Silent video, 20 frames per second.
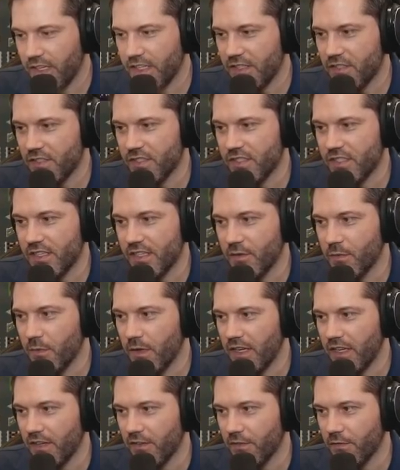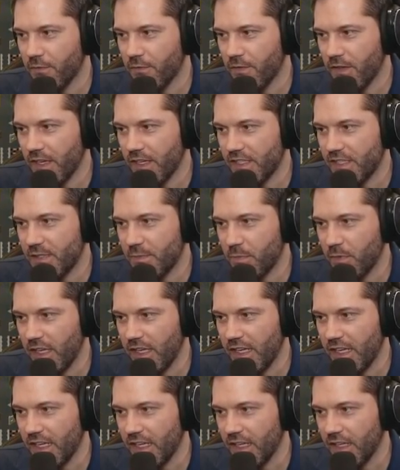interesting way of
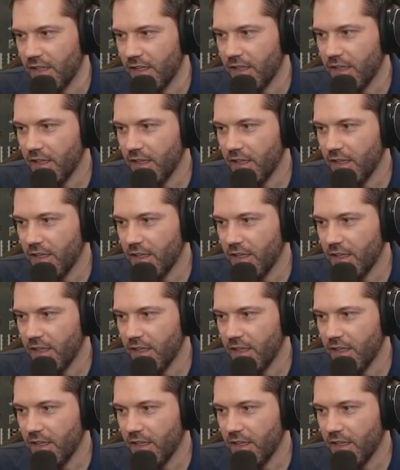explaining it.